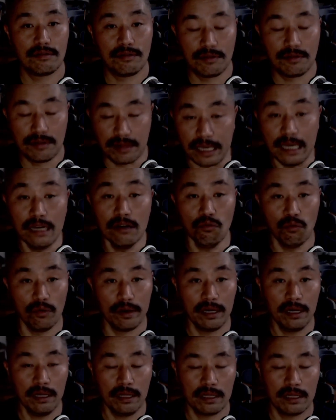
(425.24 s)
deal
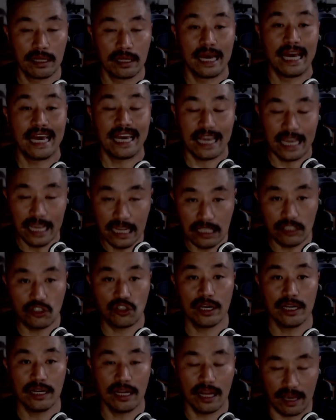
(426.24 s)
with each
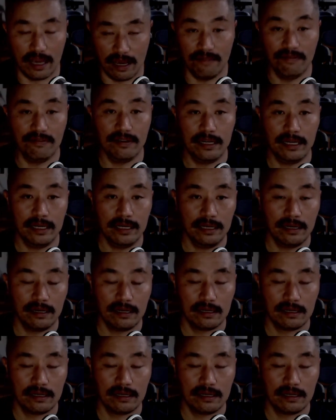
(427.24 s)
and every